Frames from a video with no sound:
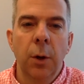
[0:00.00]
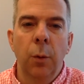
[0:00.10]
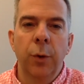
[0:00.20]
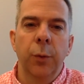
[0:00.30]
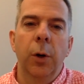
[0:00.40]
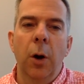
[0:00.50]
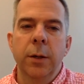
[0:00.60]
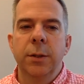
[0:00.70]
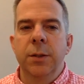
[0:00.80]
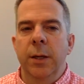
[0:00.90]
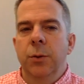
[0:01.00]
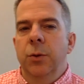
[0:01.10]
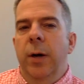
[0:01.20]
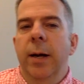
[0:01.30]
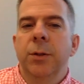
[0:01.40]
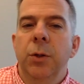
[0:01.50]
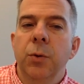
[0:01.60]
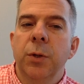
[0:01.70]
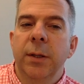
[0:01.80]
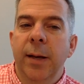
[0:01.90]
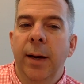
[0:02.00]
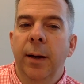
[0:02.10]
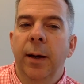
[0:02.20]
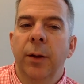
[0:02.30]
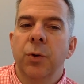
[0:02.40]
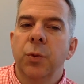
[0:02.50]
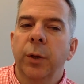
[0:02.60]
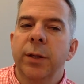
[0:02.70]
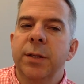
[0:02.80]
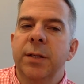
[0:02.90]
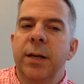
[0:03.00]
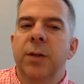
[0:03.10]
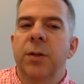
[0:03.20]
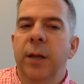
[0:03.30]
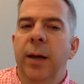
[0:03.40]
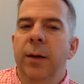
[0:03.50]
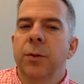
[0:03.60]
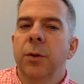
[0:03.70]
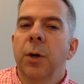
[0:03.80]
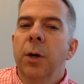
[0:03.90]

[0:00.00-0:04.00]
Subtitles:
with regard to SensorTracks and using data. And there's really 6 things.